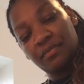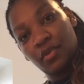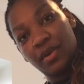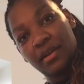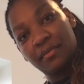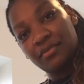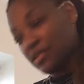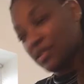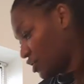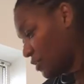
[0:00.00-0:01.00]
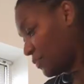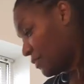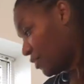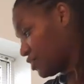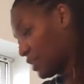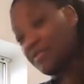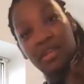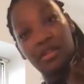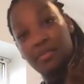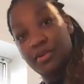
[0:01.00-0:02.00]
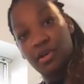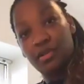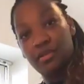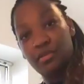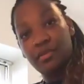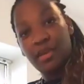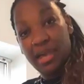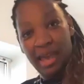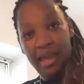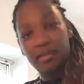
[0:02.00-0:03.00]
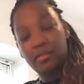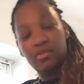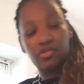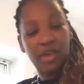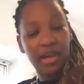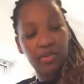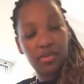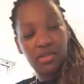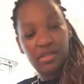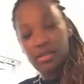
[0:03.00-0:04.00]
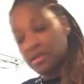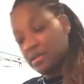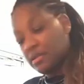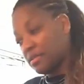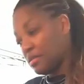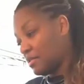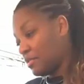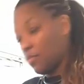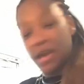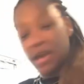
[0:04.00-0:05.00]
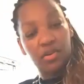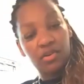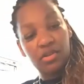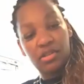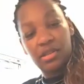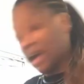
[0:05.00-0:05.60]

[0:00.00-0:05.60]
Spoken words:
quick. So pretty much everything in the bowl. Again, dry goods, wet goods,